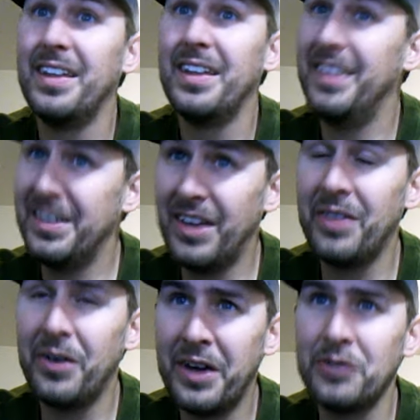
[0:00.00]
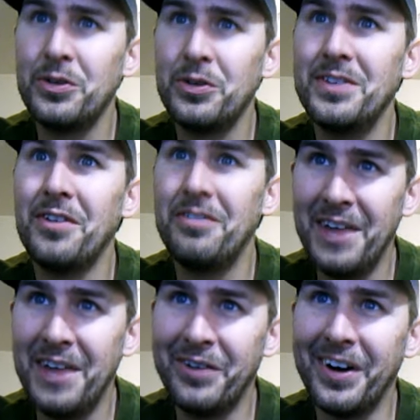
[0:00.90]
these other countries a
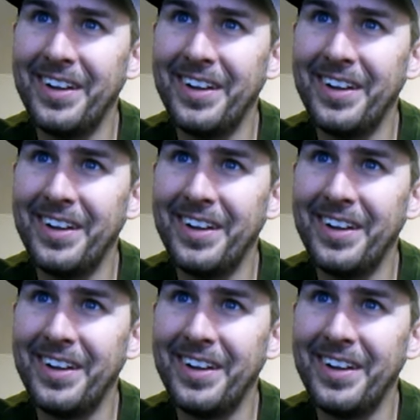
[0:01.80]
favor.